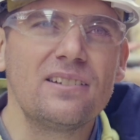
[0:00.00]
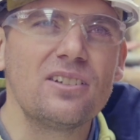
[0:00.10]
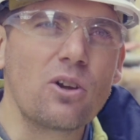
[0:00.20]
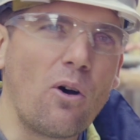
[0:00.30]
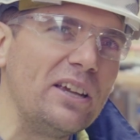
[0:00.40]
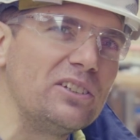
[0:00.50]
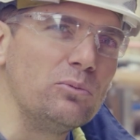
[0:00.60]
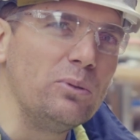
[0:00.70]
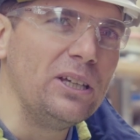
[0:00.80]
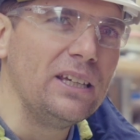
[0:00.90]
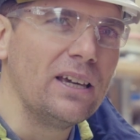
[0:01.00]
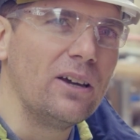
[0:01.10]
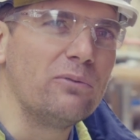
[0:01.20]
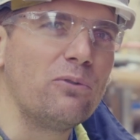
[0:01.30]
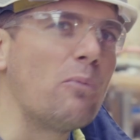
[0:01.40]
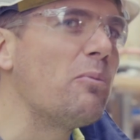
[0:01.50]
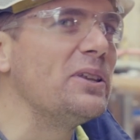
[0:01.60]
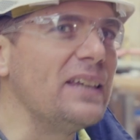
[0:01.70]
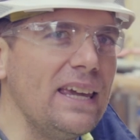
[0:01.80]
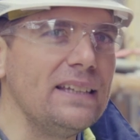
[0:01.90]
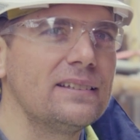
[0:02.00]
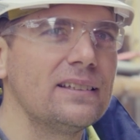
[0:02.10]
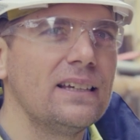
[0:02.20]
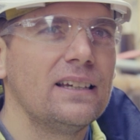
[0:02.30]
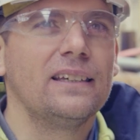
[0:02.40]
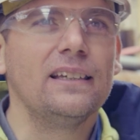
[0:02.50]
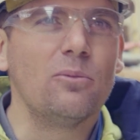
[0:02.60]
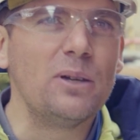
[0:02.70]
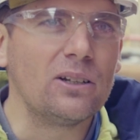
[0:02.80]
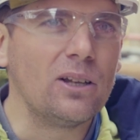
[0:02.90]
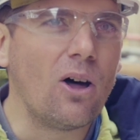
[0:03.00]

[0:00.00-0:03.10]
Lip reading: this is going to be a 4.8 kilometer